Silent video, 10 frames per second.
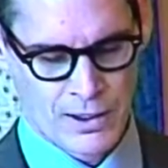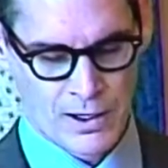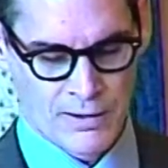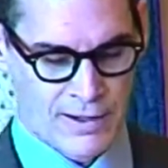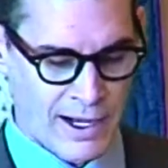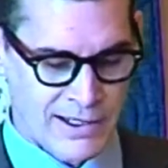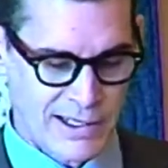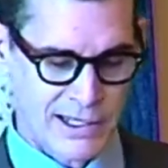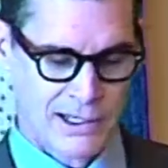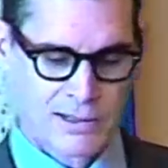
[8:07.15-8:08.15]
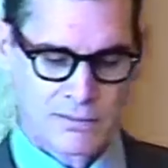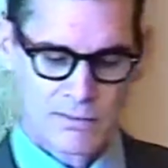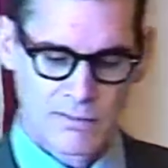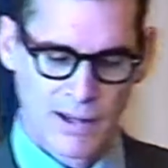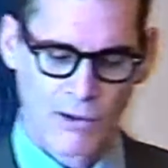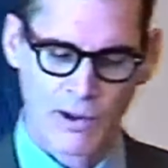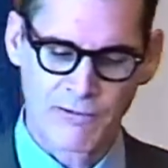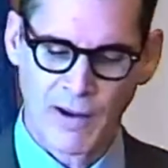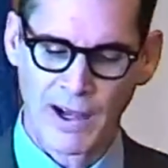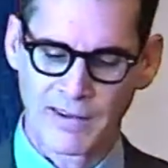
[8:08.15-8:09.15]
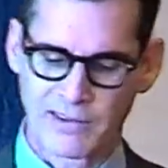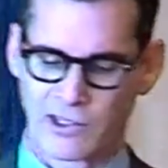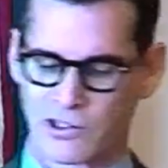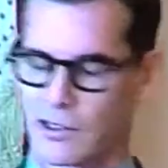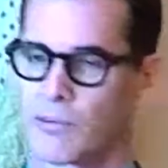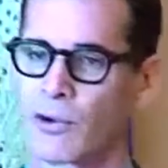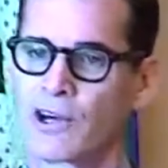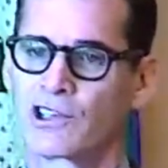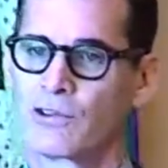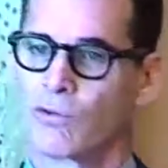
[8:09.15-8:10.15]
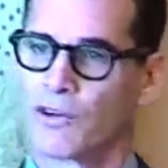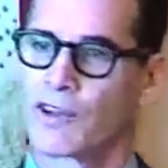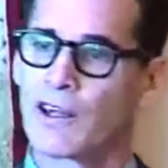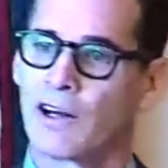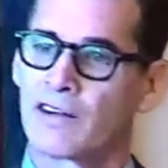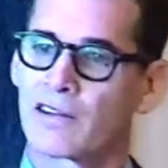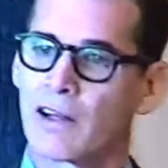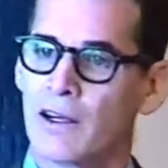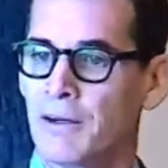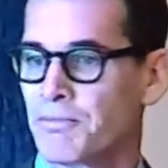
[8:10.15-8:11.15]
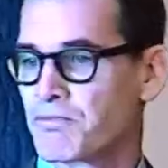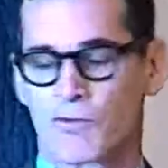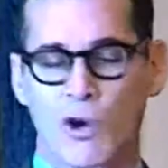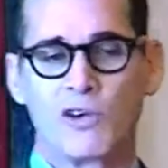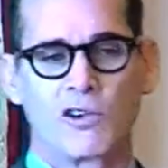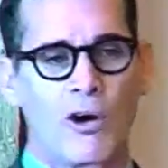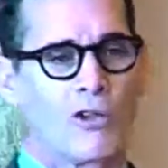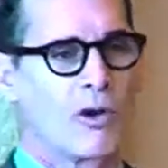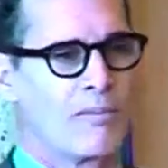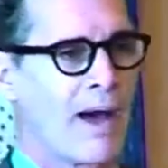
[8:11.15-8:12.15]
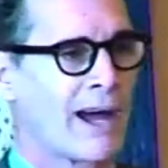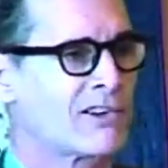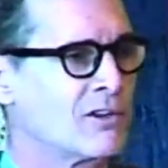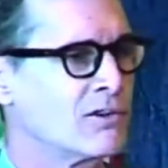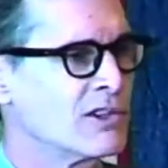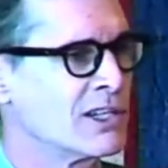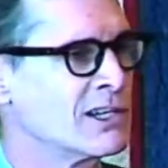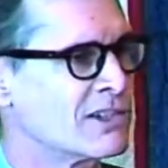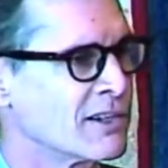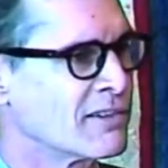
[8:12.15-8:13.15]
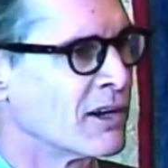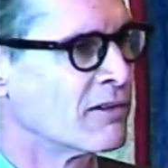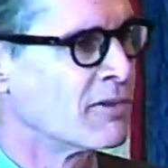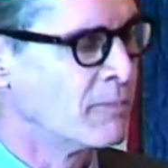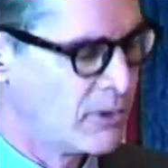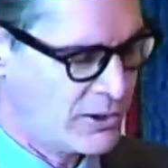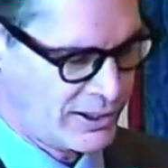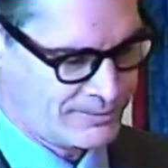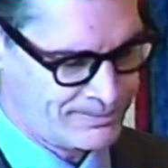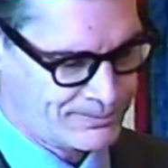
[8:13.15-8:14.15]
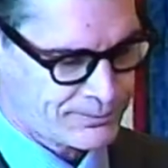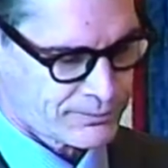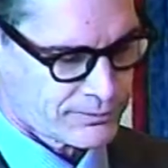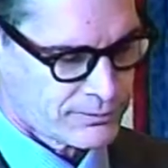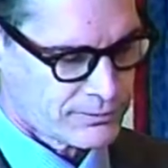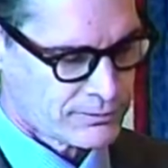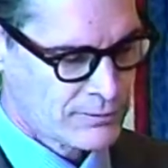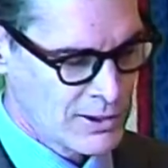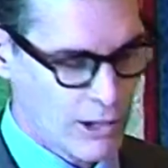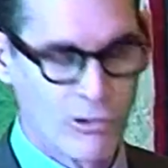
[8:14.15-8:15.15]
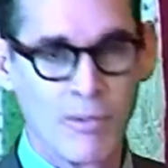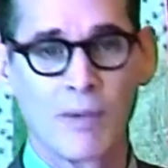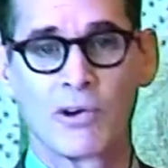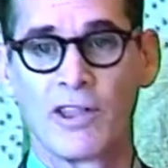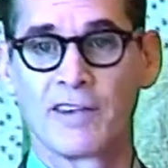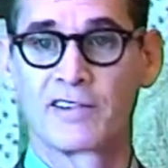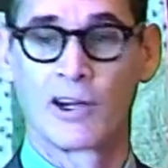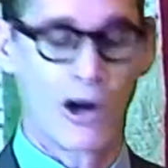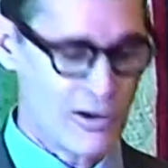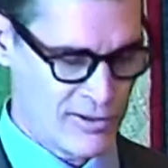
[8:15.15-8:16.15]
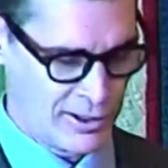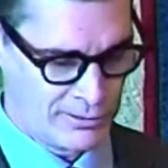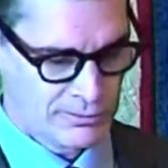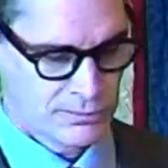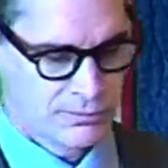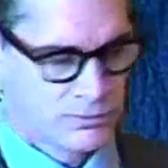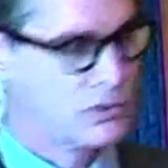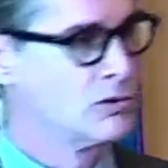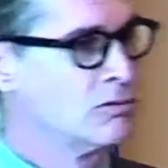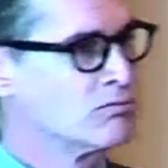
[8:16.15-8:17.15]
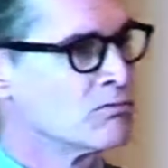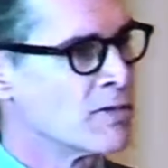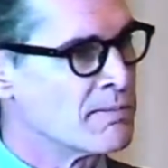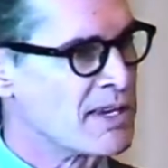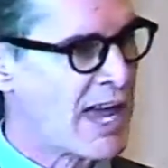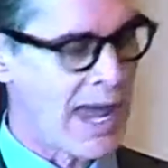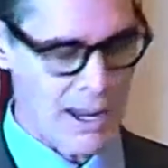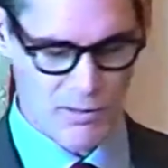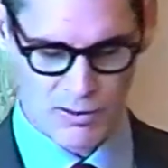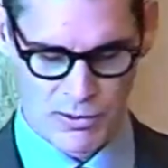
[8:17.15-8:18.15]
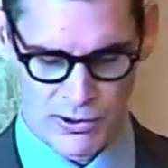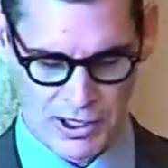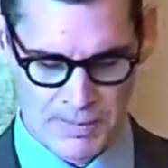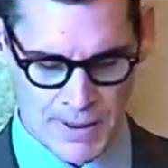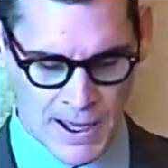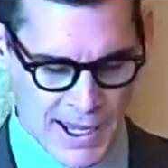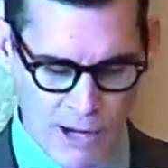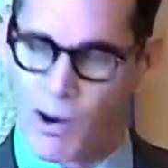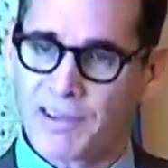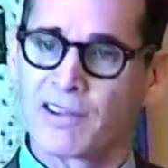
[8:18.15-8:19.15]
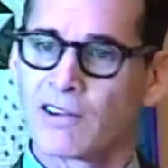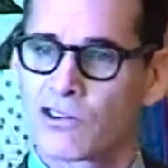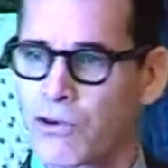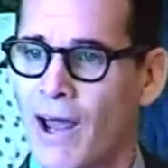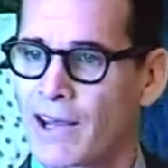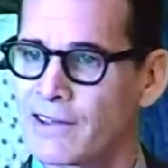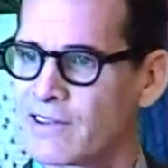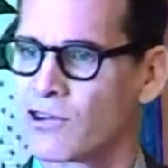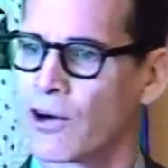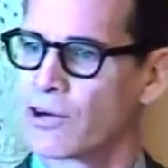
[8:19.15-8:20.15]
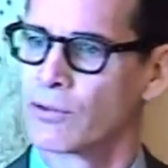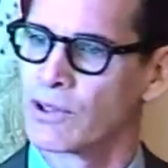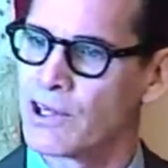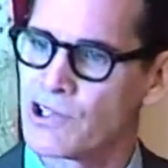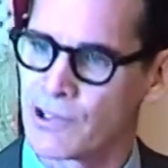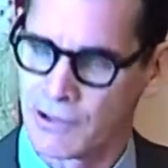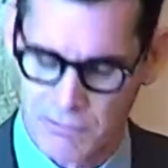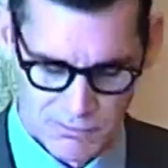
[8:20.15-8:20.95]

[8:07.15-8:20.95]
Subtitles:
The idea that we find such liberation within us goes all the way back to the teachings of the Buddha. Now remember that Siddhartha, who became the Buddha, he wasn't trying to start a religion.